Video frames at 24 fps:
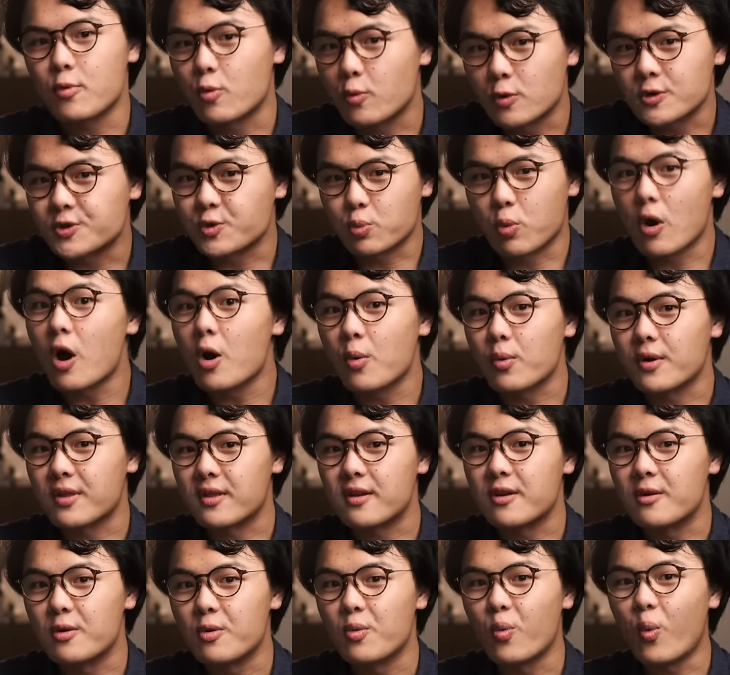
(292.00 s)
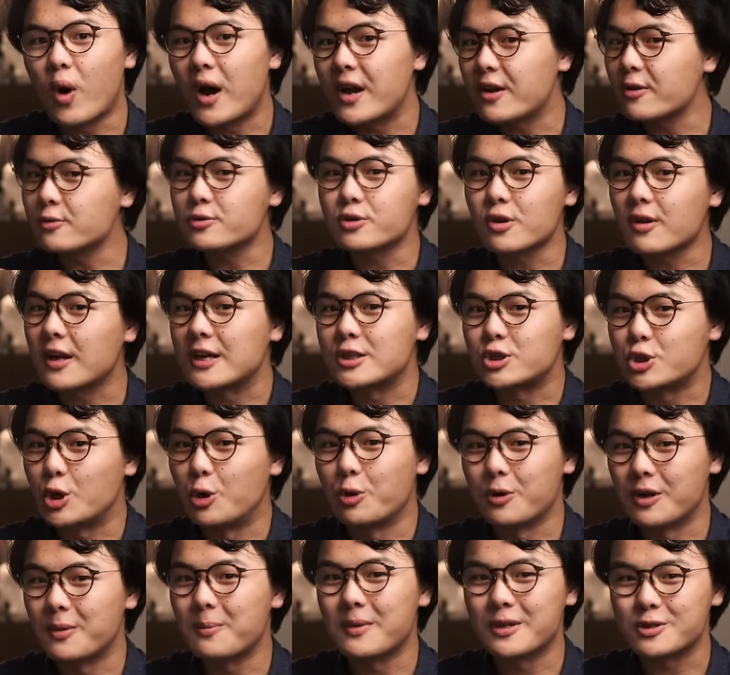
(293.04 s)
What's wrong with you? Why don't you like
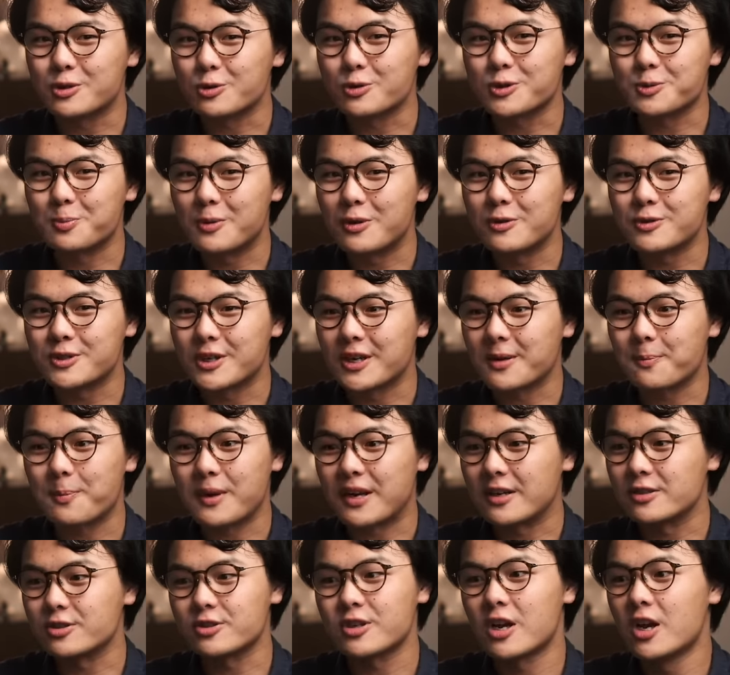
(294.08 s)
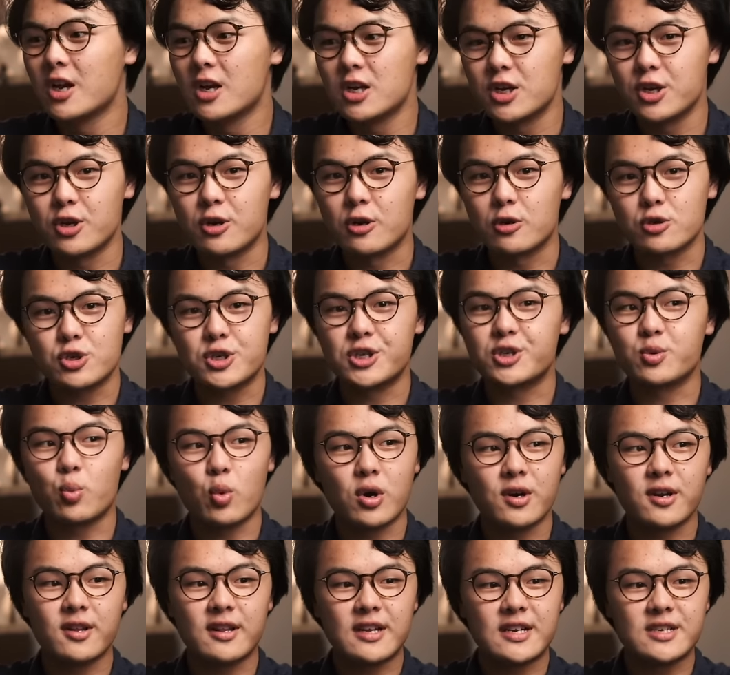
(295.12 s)
Joni Mitchell's music? Because, you know, she's
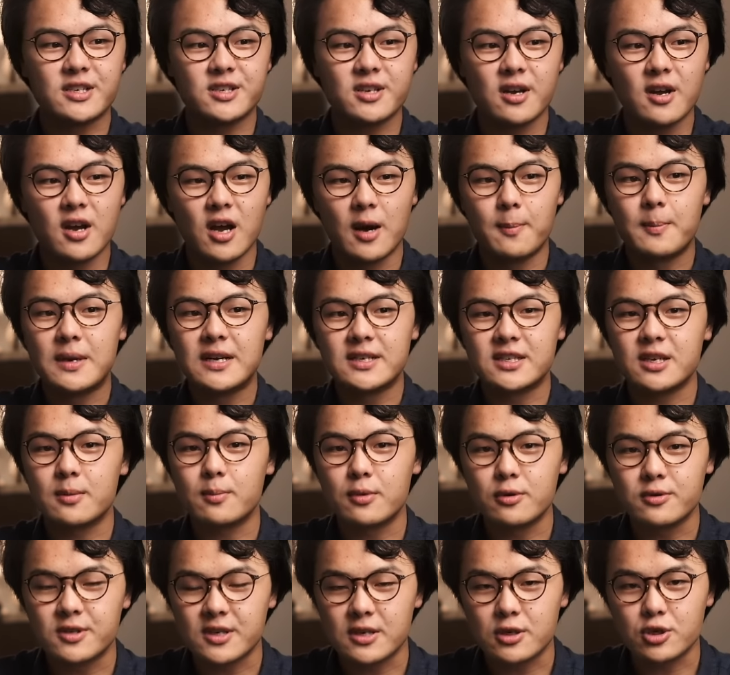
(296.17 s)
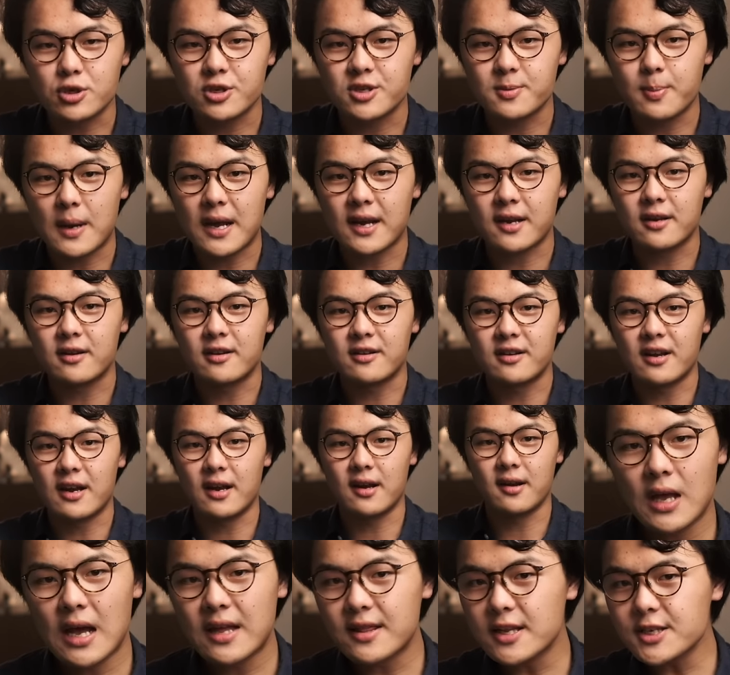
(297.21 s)
one of these amazing musicians back in the
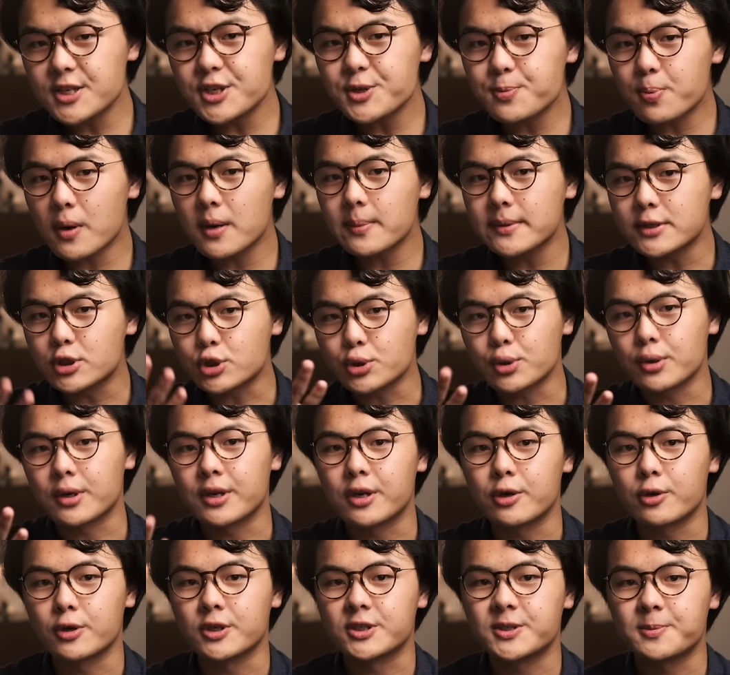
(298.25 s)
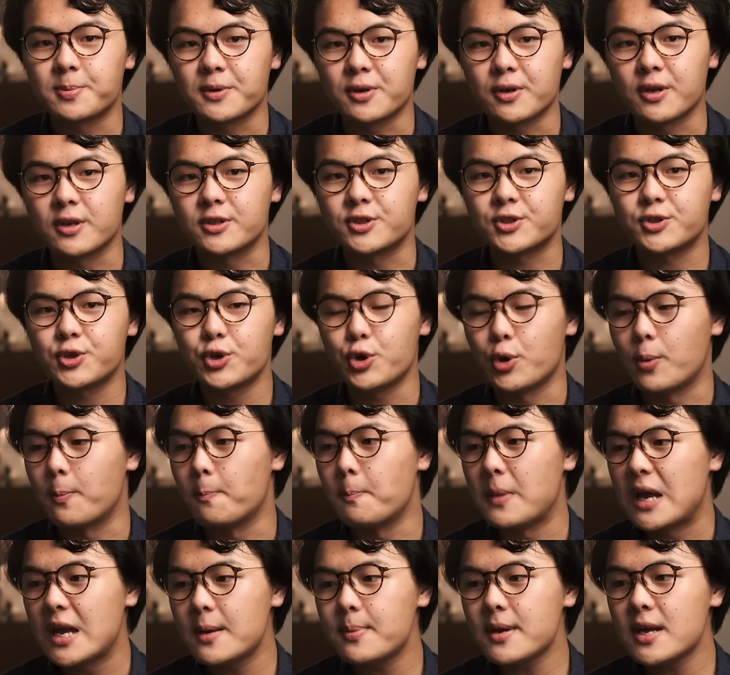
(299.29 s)
day. And this is probably true in your experience too.
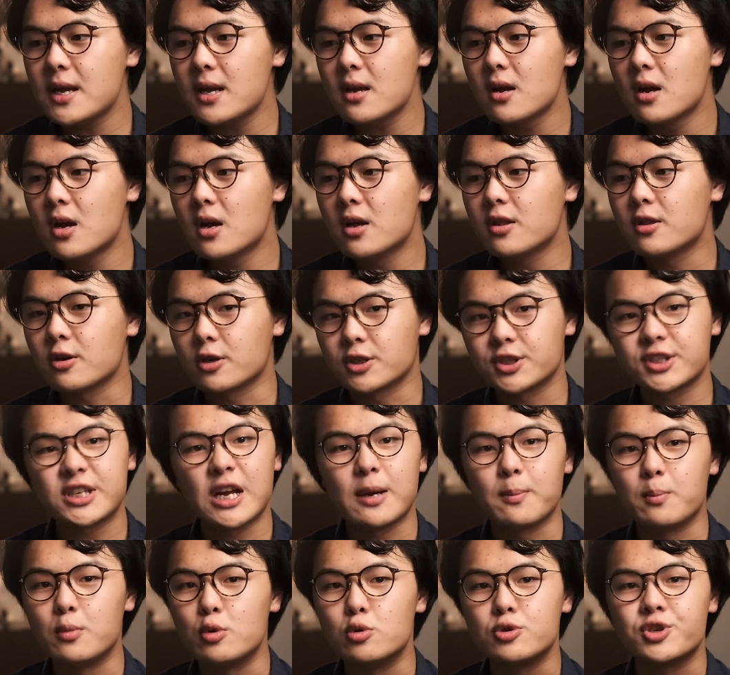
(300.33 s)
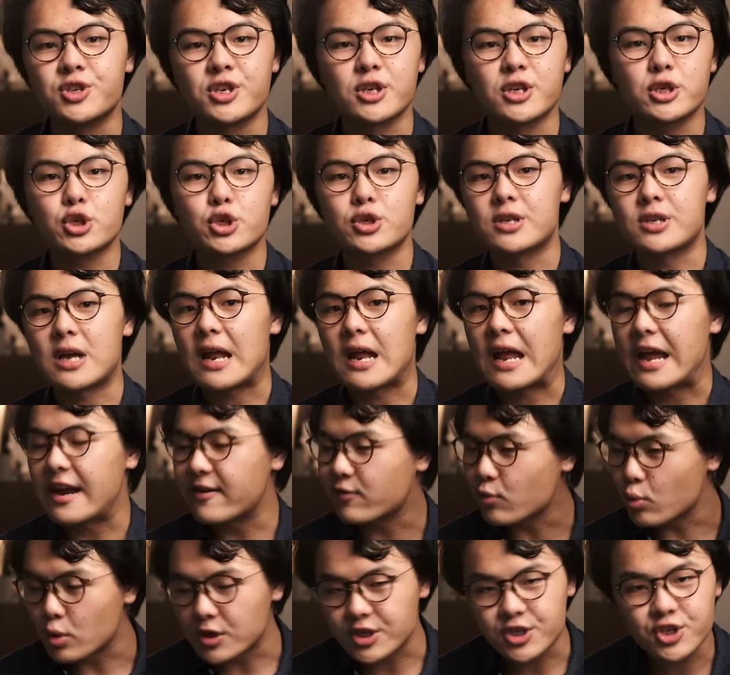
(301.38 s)
Maybe there's that musician that
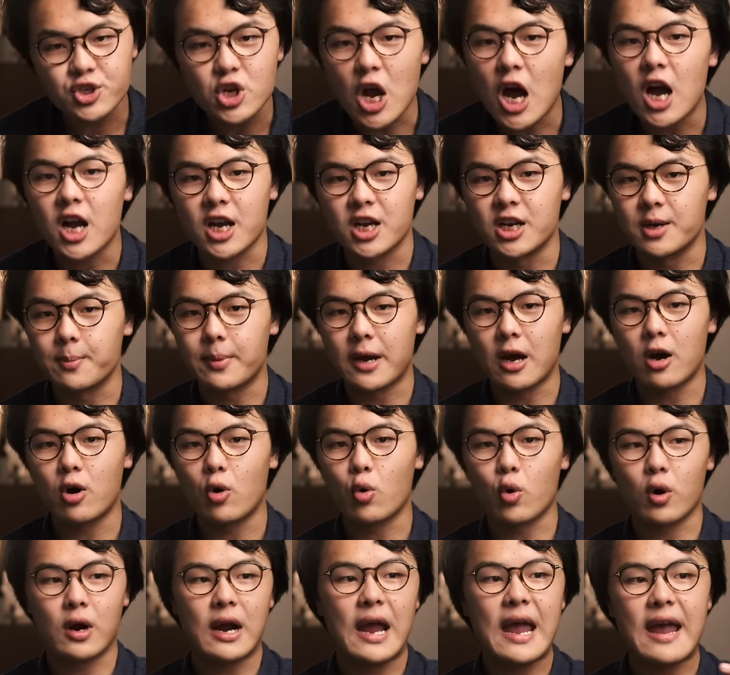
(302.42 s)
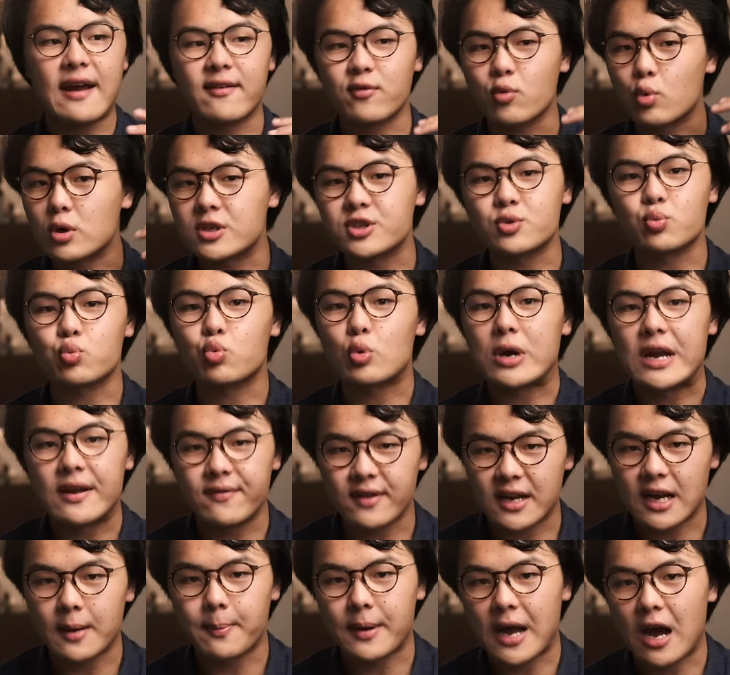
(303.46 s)
everyone's talking about or everyone's
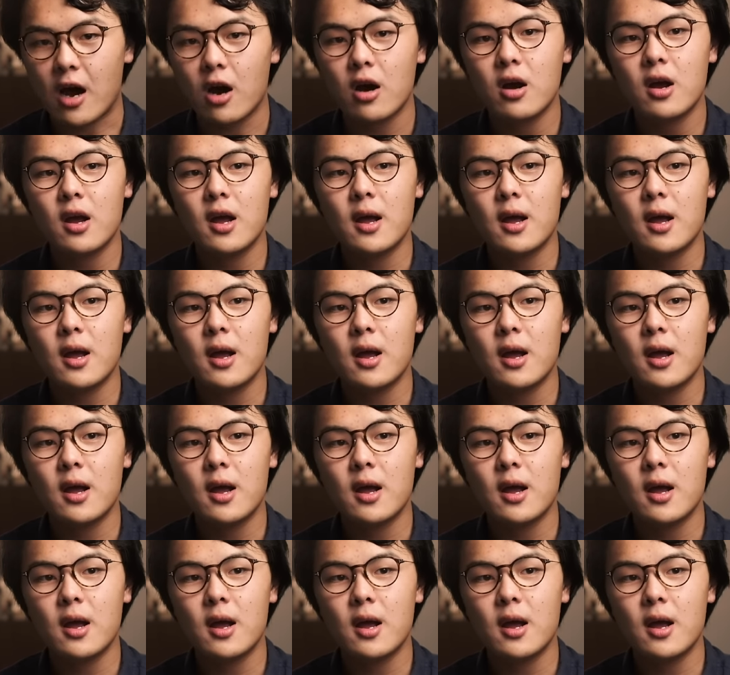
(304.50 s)
raving about,